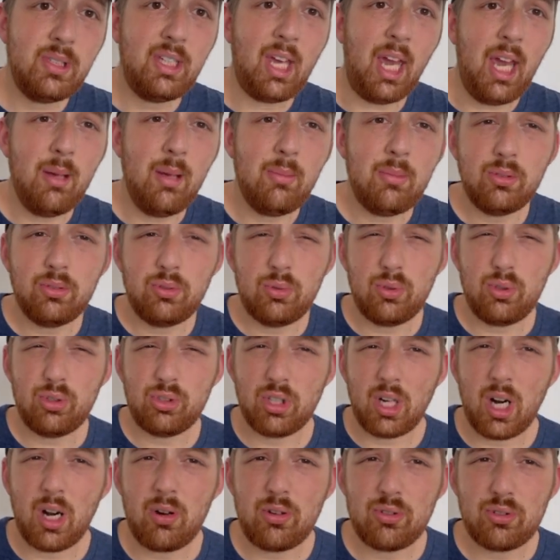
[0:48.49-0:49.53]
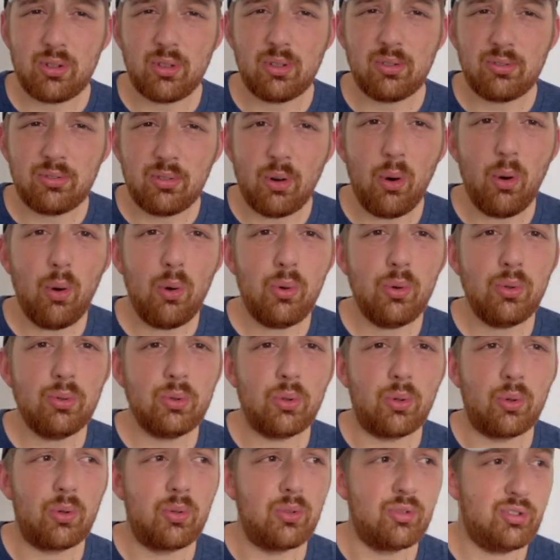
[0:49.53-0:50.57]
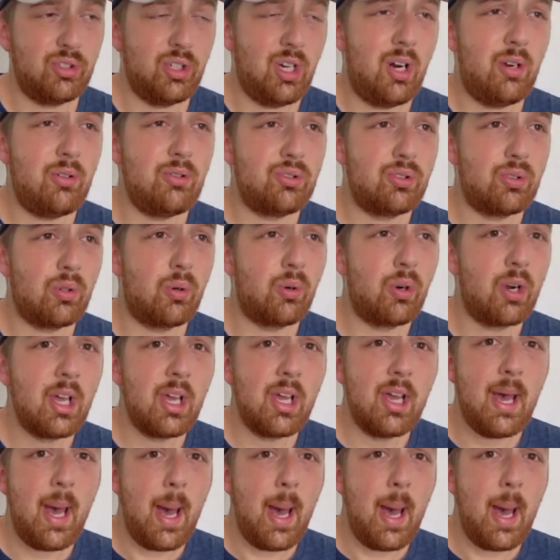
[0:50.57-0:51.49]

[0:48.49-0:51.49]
cable to charge your phone or charge your